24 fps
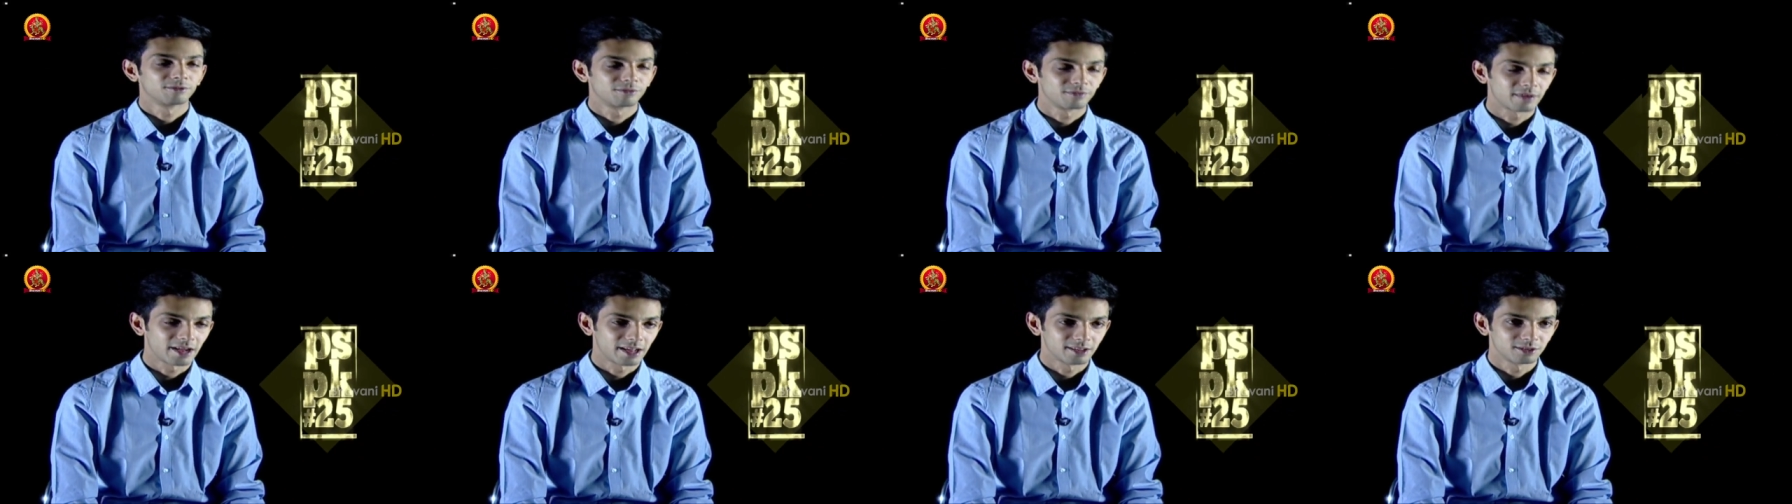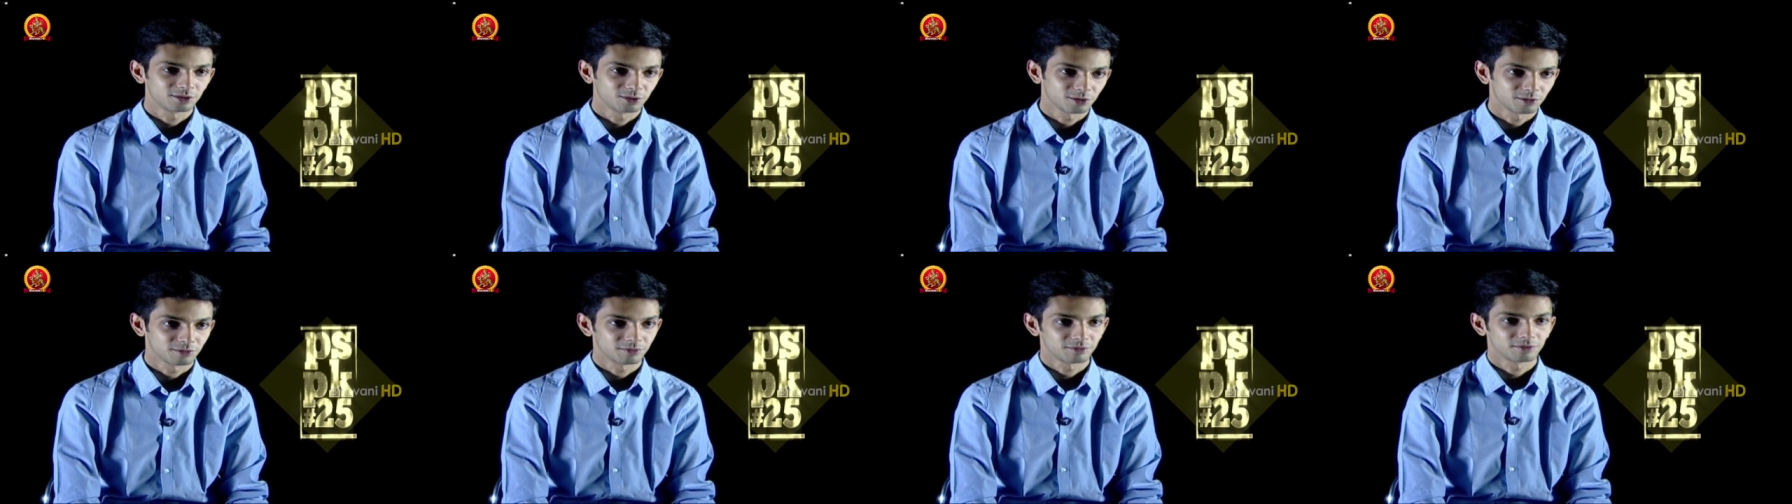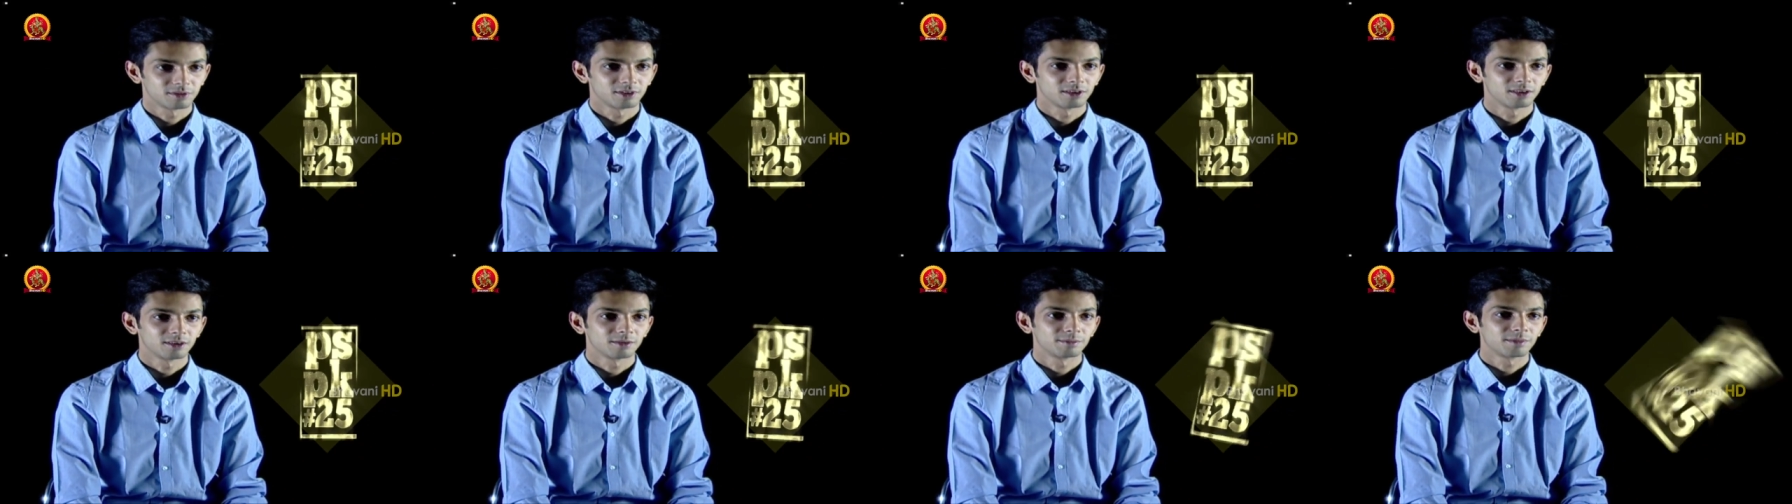fans of
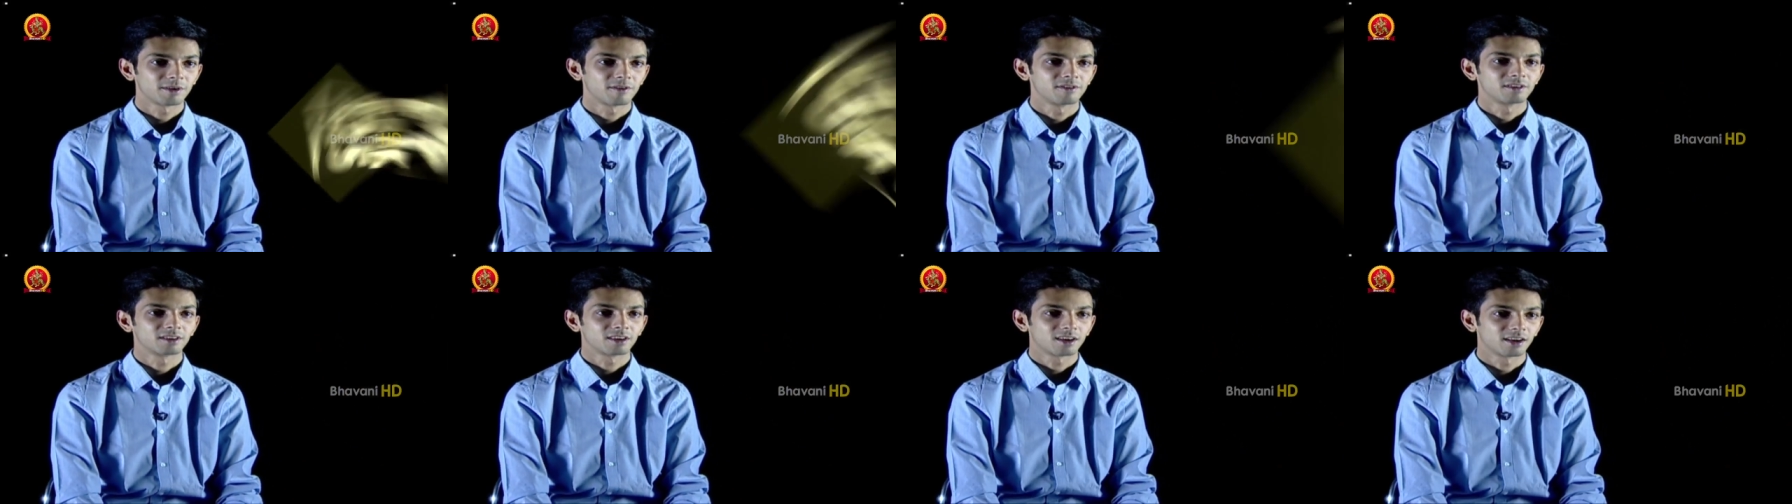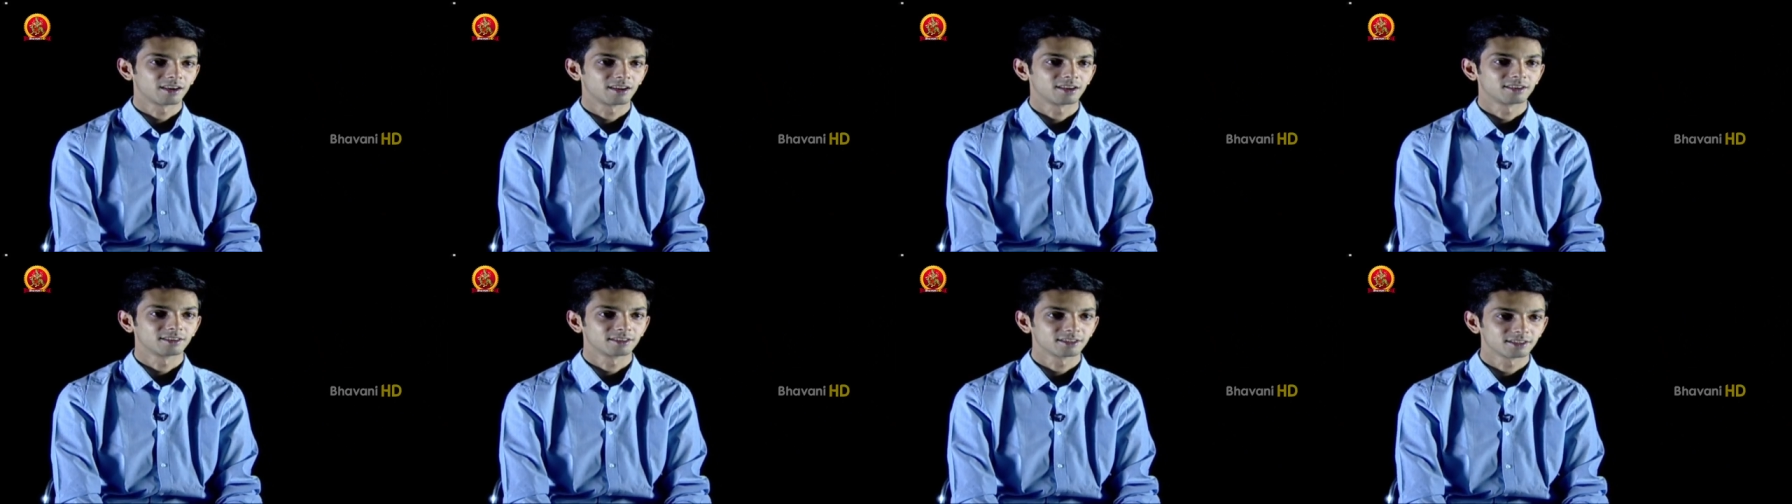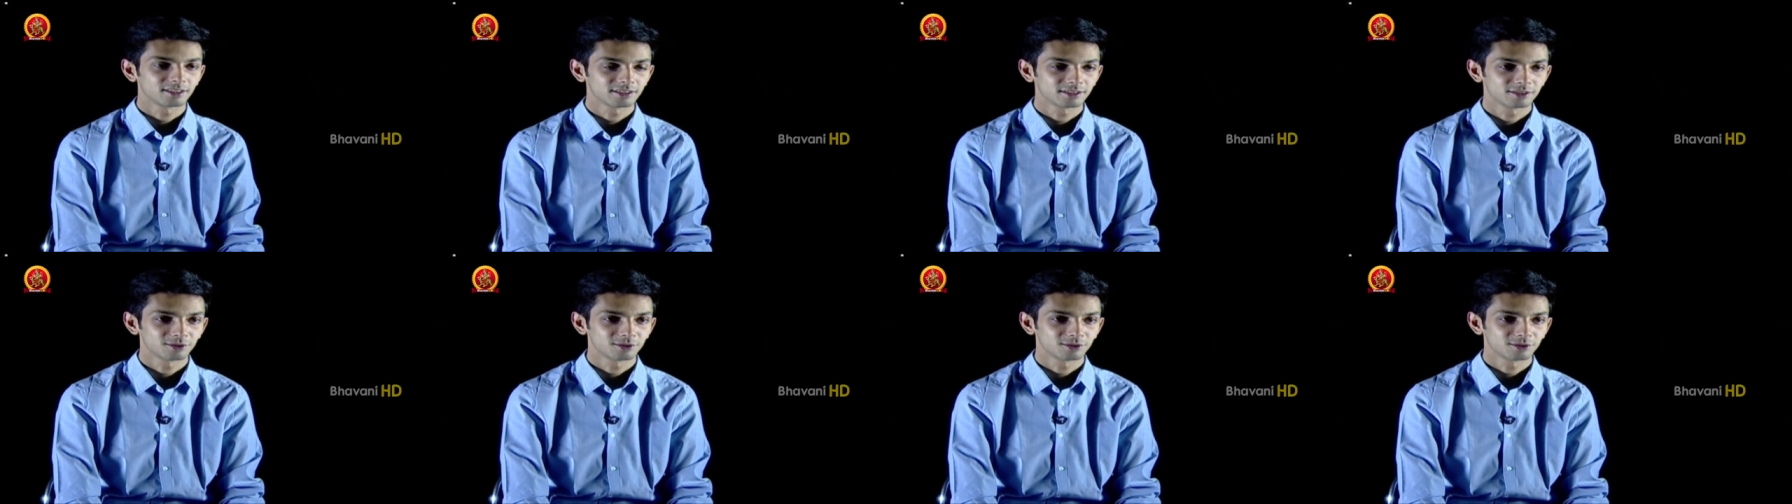Pawan Kalyan sir.